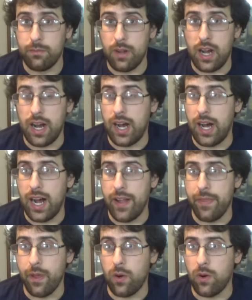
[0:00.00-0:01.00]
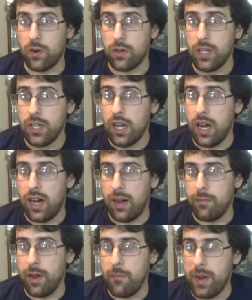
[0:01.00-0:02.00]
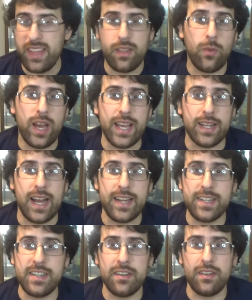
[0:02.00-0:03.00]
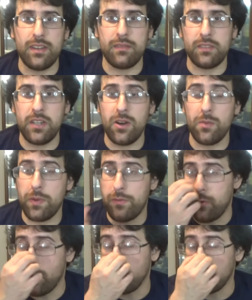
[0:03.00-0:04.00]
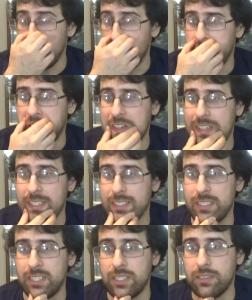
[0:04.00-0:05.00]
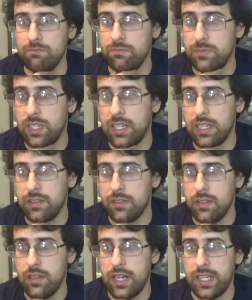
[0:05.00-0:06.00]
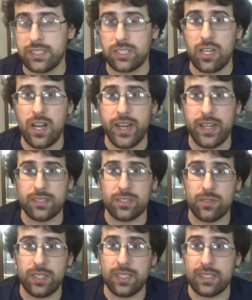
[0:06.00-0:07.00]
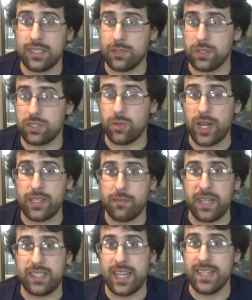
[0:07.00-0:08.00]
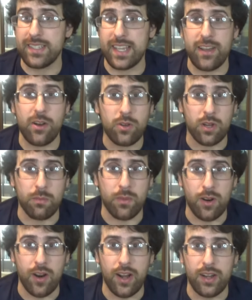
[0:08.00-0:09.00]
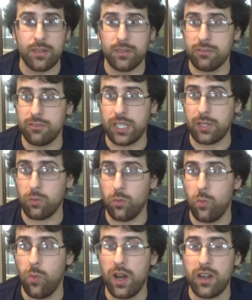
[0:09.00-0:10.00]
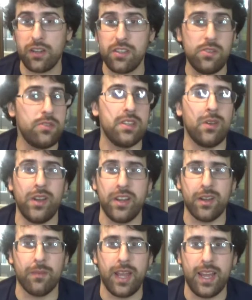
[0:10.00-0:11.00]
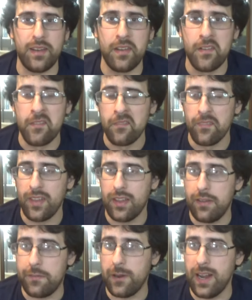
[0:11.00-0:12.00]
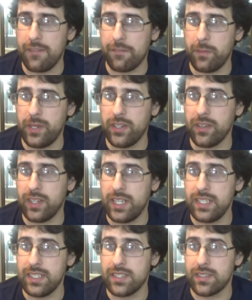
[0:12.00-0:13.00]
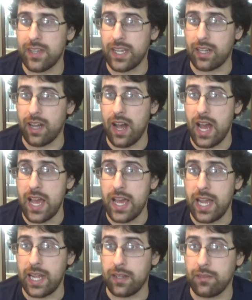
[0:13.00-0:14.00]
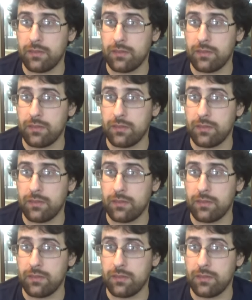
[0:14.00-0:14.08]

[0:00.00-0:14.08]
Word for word: uh, on the whole. Um, by the way, I didn't know before going into this until I saw it on screen that this was directed by Tensai Okamura. Like, what are you doing here, man? if you're not familiar, he's like a